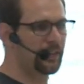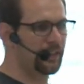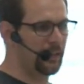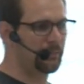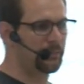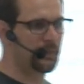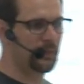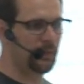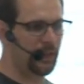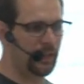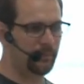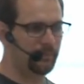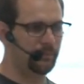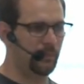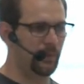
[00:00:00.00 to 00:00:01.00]
them. So I
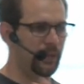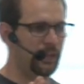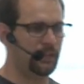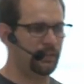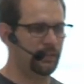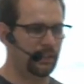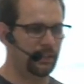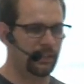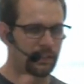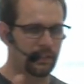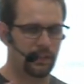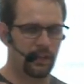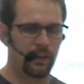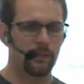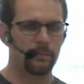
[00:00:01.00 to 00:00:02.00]
wanted to see the
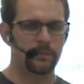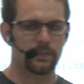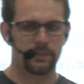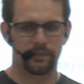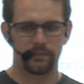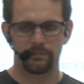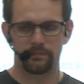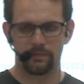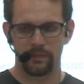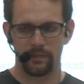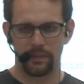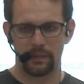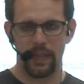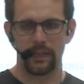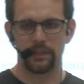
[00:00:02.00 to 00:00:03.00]
columns
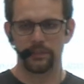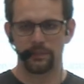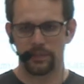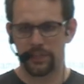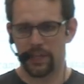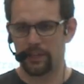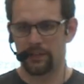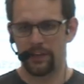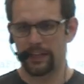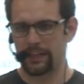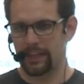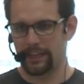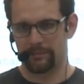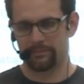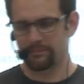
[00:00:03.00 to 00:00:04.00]
next to each other, and
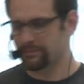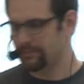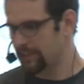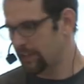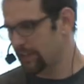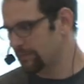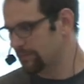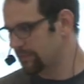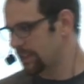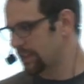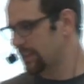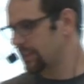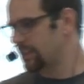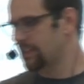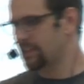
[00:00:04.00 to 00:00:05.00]
I'm
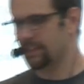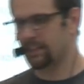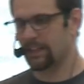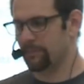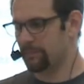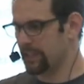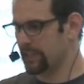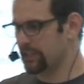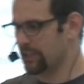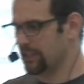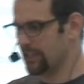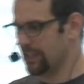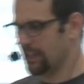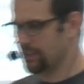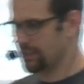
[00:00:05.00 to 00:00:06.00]
pretty
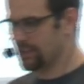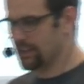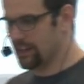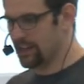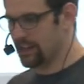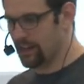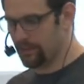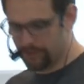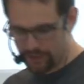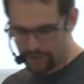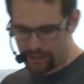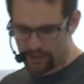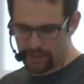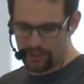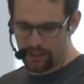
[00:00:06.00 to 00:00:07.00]
sure that
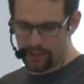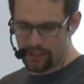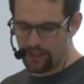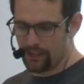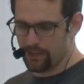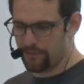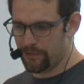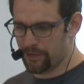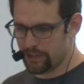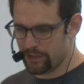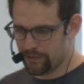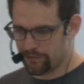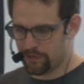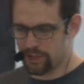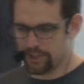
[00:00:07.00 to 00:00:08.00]
after a
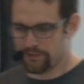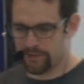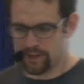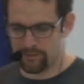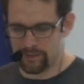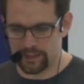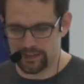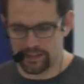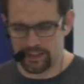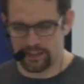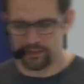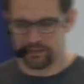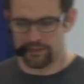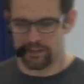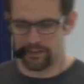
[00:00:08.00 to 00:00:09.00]
further 45 minutes, I
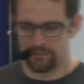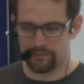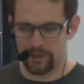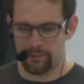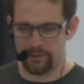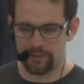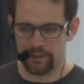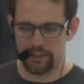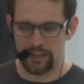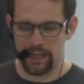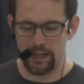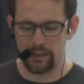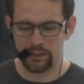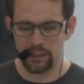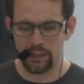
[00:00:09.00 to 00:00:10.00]
could have maybe figured
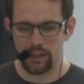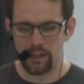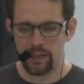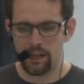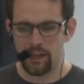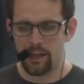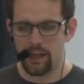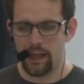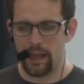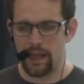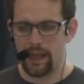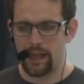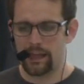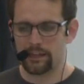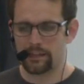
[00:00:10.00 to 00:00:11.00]
out.
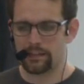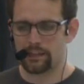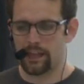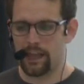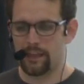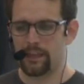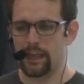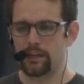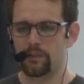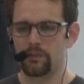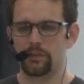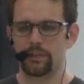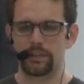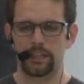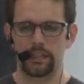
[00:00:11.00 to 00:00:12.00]
And then you
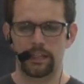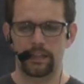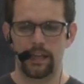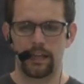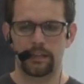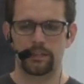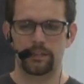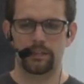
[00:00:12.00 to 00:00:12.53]
could see that